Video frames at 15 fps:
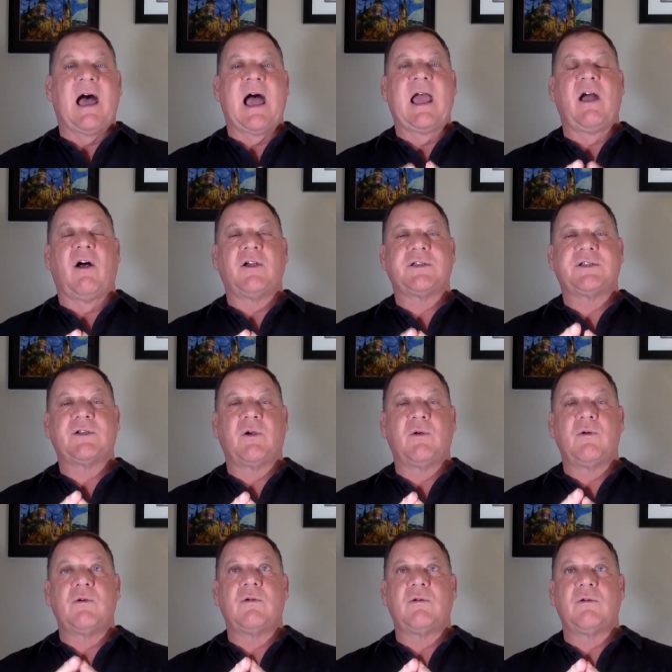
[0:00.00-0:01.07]
I
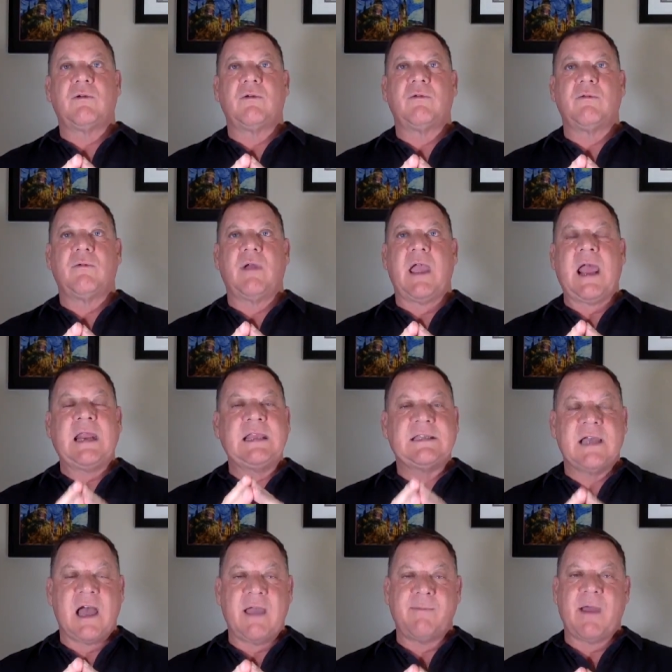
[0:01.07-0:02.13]
also,
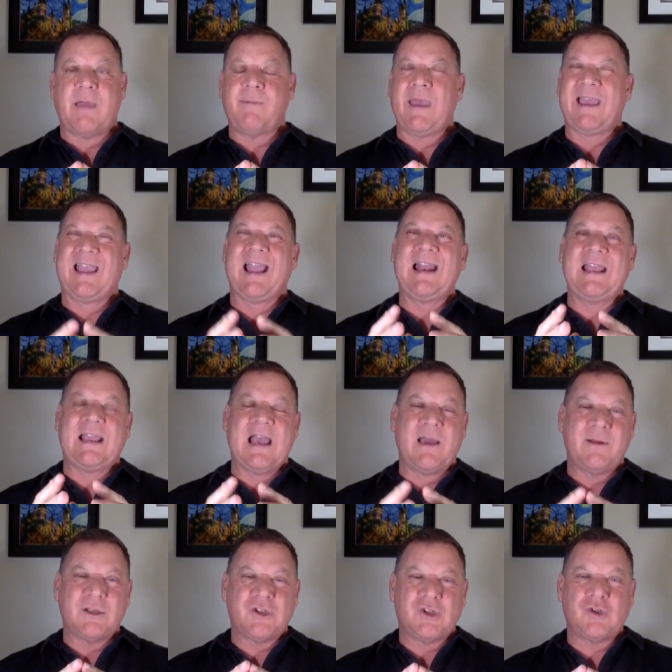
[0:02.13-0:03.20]
anytime I make any
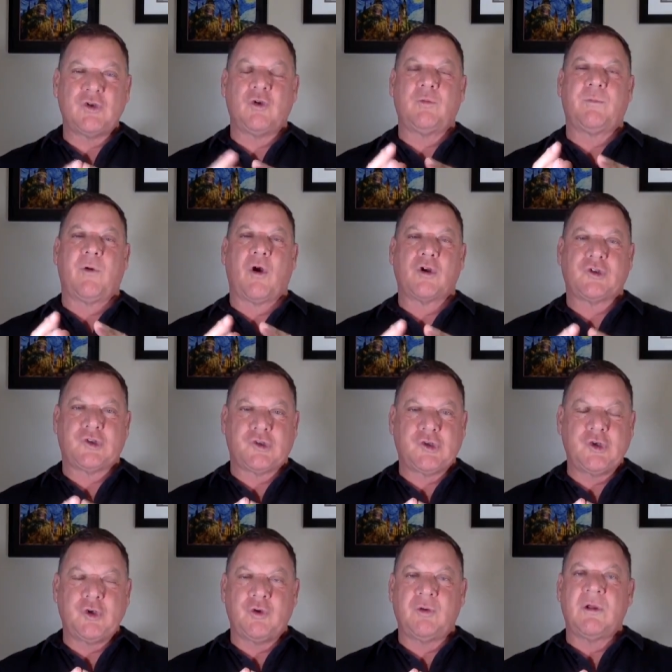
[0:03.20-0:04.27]
kind of soup or
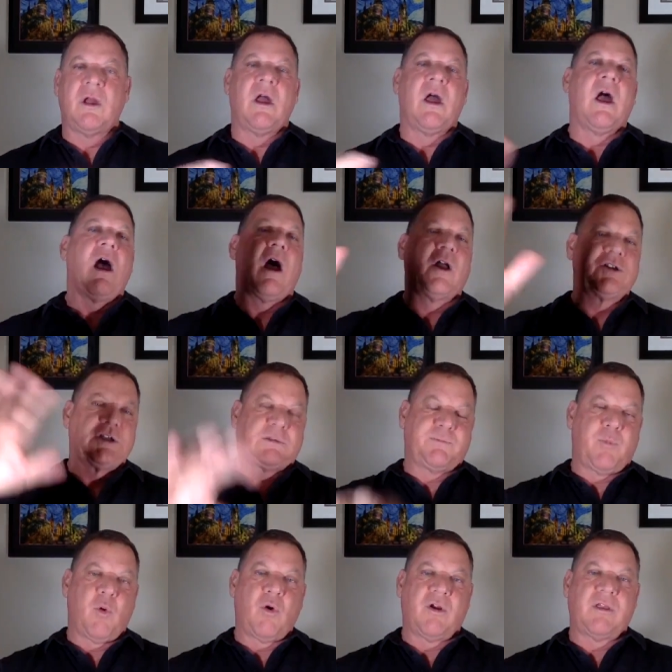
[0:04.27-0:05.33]
stew, I'll
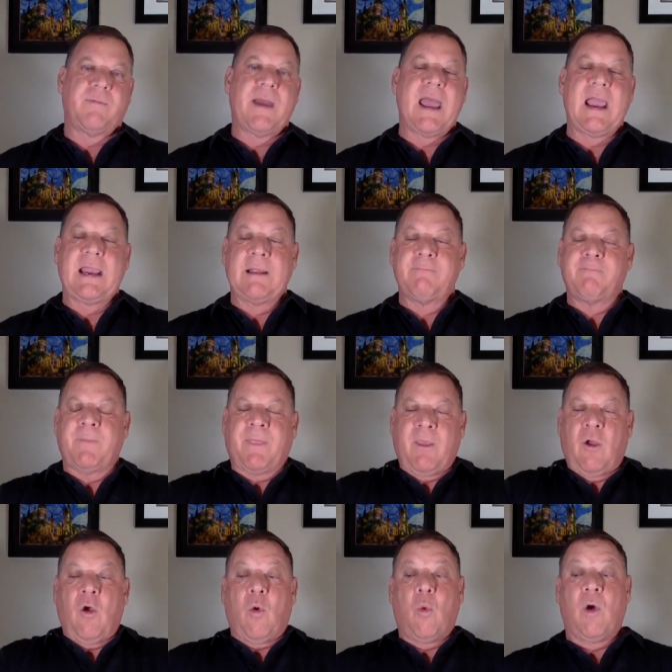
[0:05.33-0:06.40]
just pour the bag in.
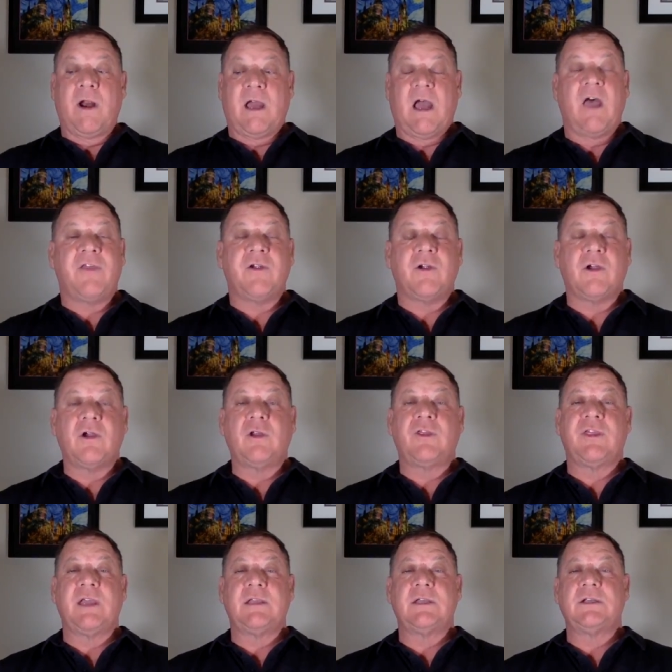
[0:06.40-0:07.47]
One other good
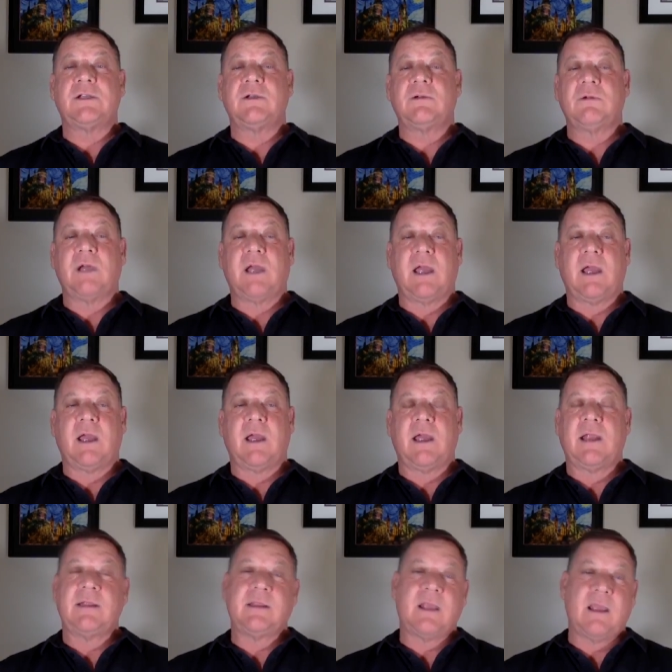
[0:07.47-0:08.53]
thing to do, uh,
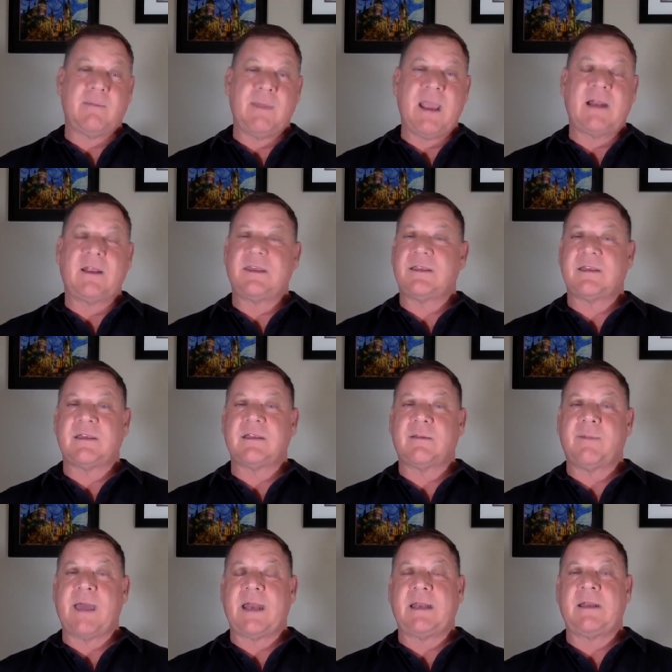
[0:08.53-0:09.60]
and, and Amanda, this isn't
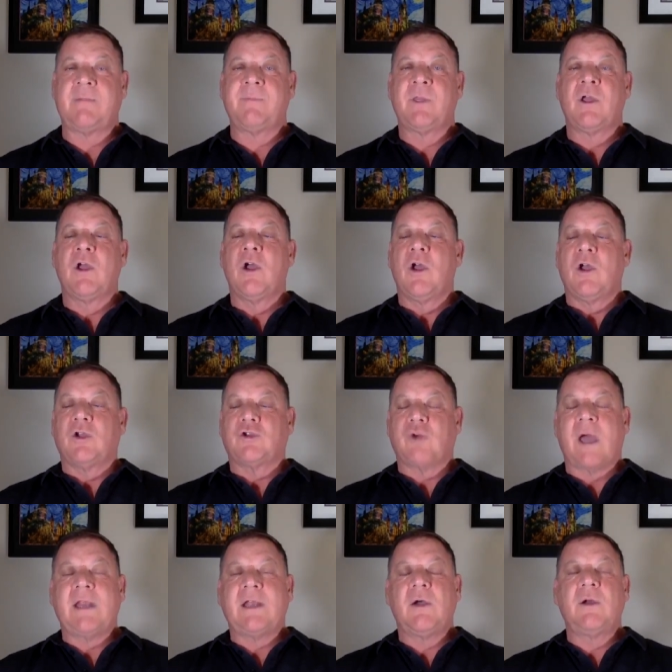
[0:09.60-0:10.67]
about you,
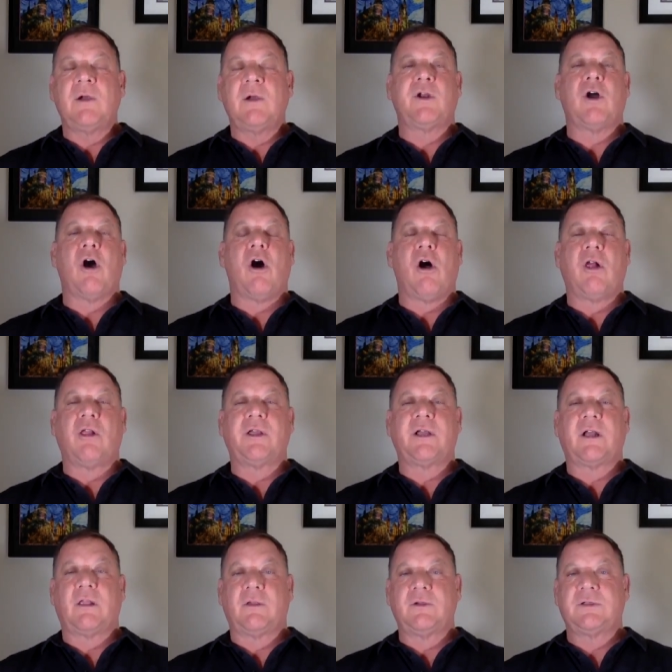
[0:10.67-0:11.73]
try to go to an all
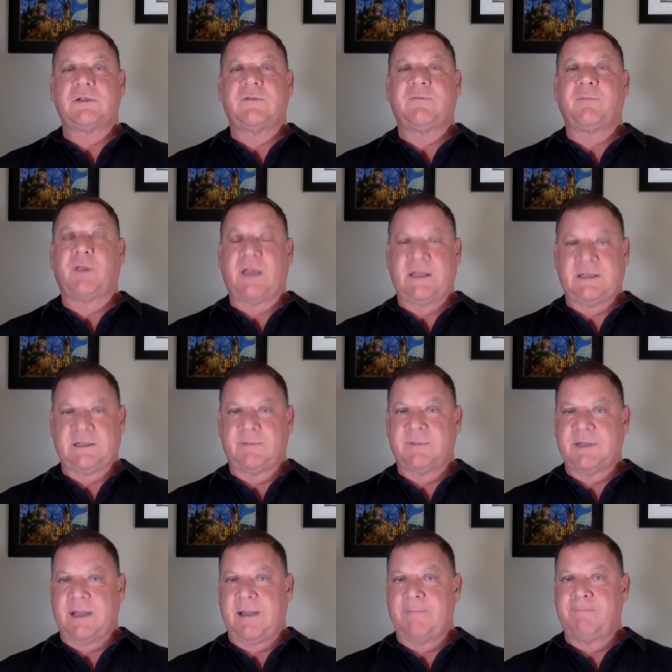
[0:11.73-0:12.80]
inclusive place
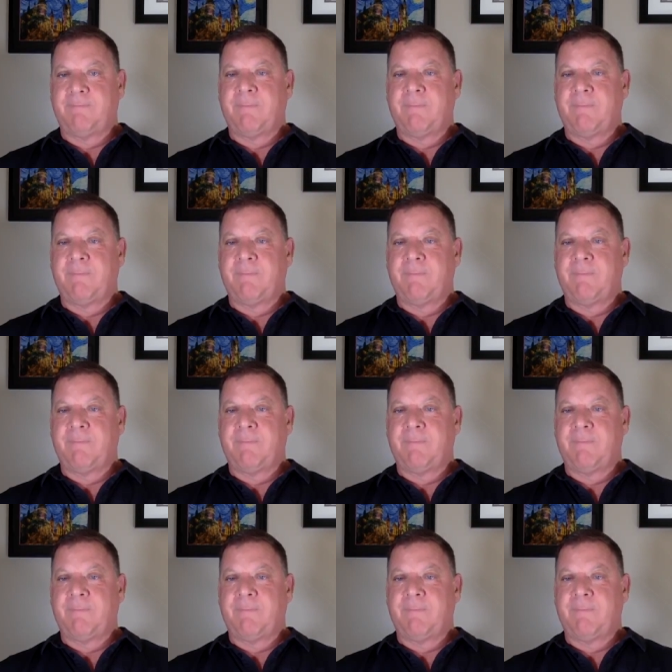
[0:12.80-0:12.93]
sometime.